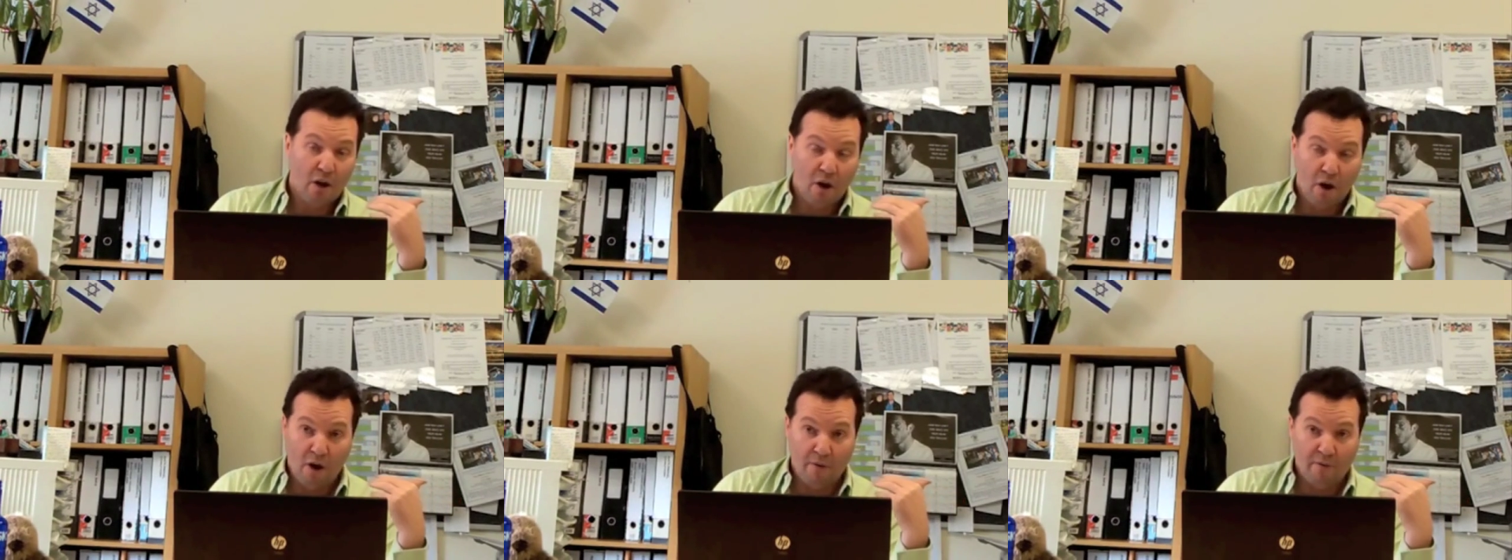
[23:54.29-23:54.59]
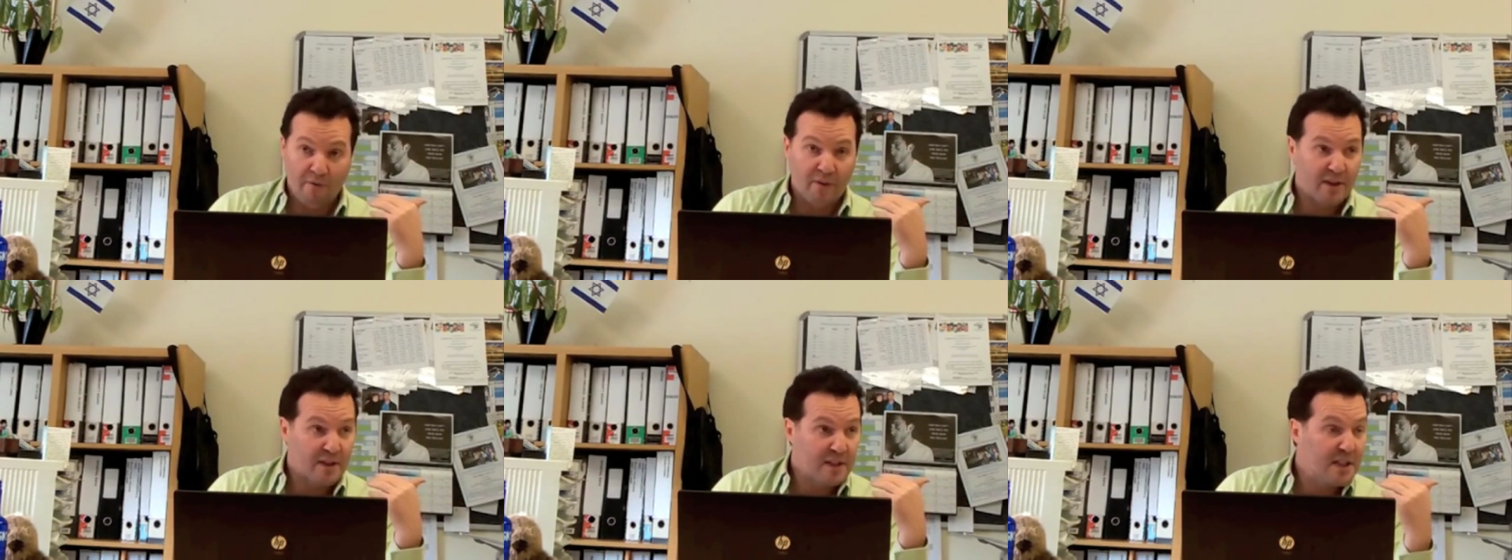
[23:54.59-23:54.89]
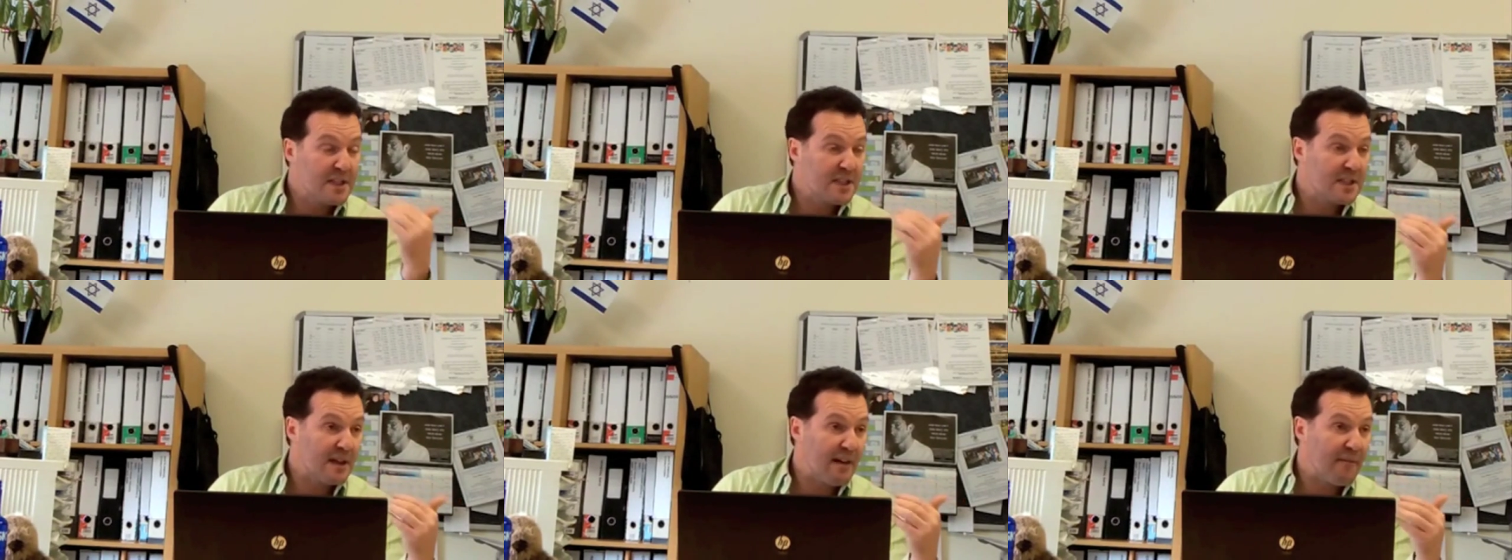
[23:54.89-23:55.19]
of
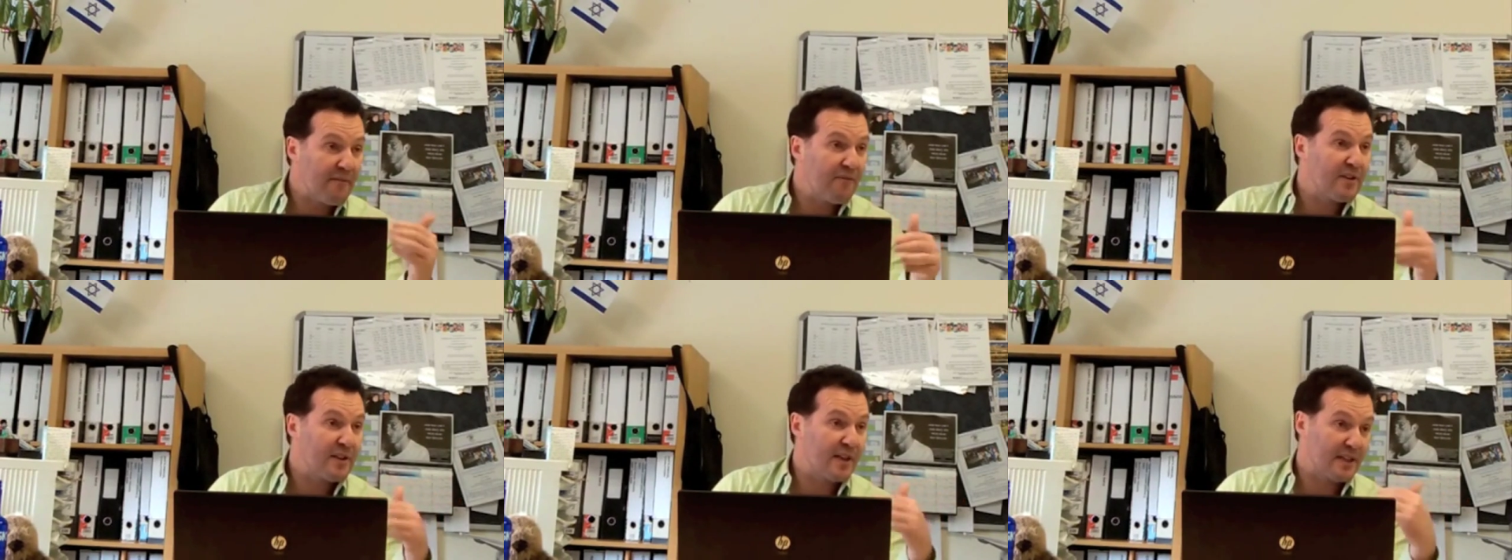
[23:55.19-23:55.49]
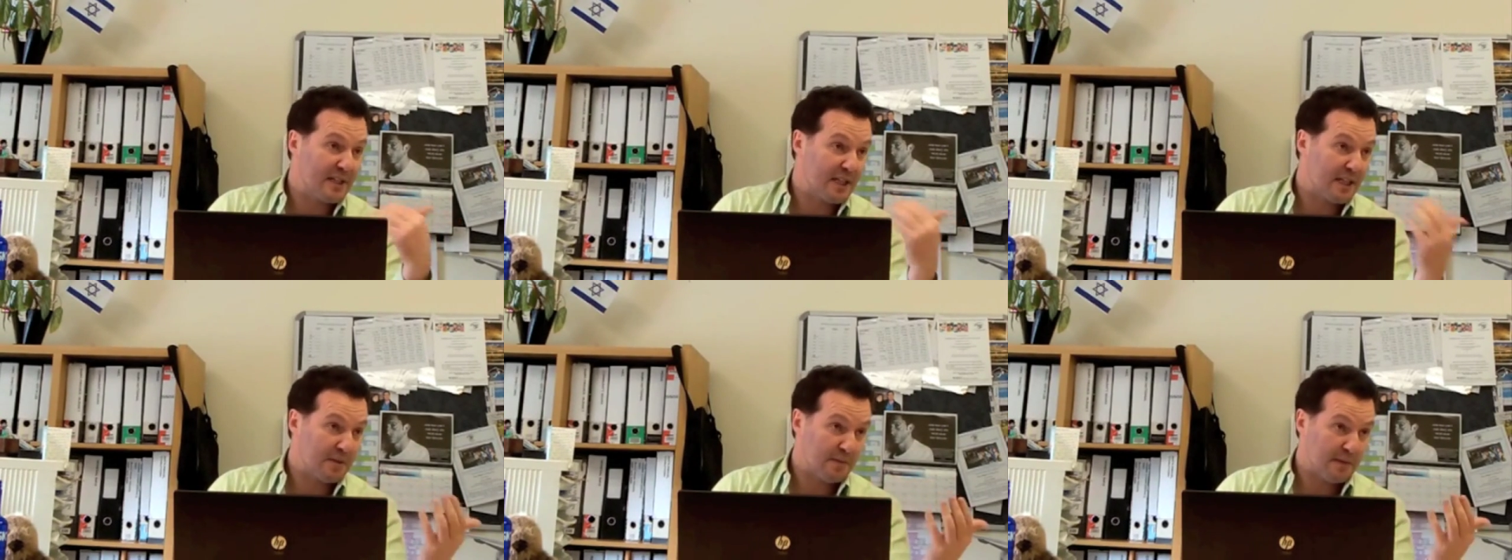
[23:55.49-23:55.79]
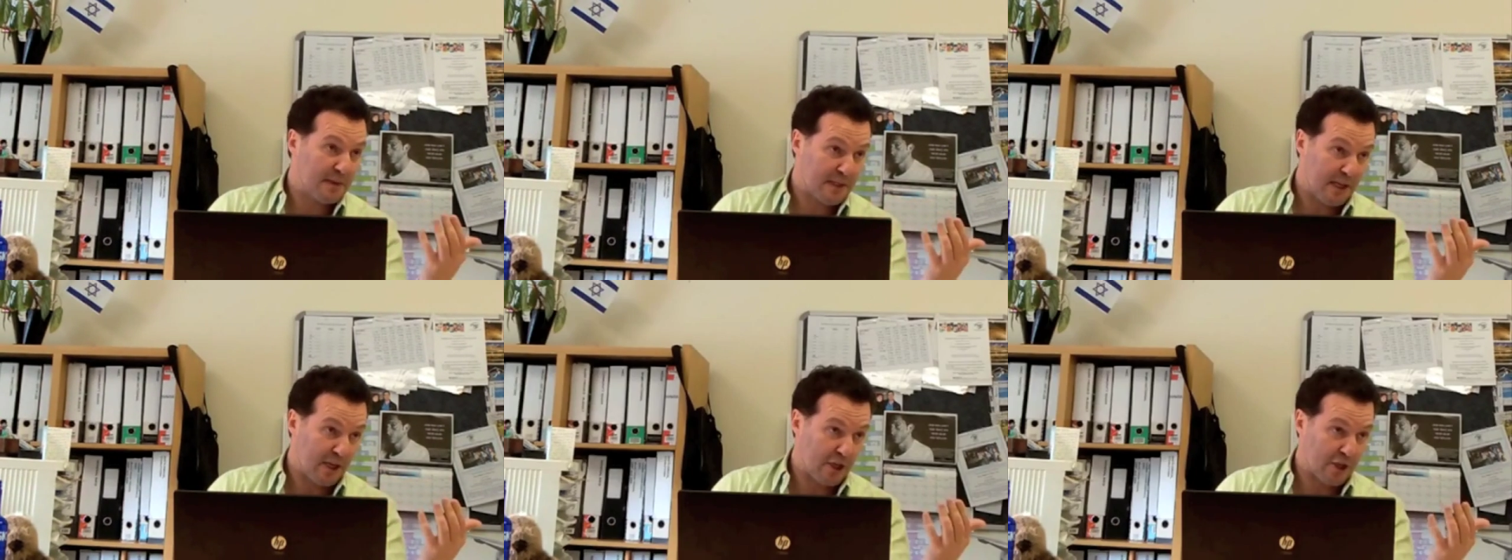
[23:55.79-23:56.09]
discomfort and
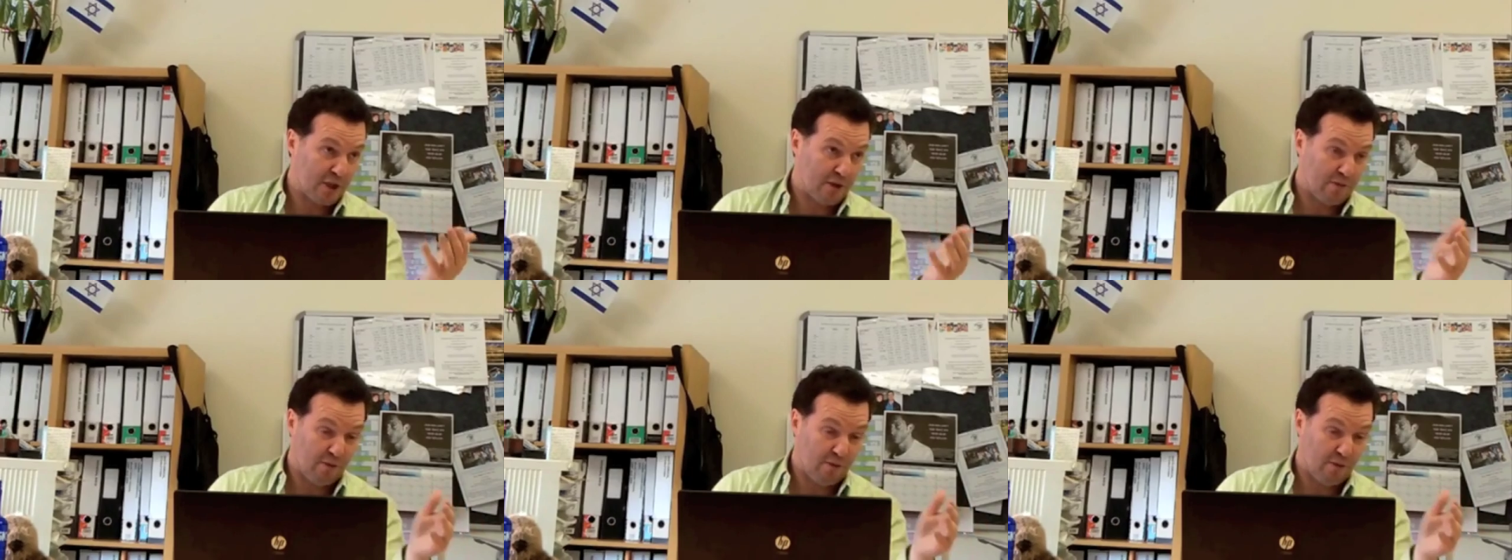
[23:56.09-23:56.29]
dispossession.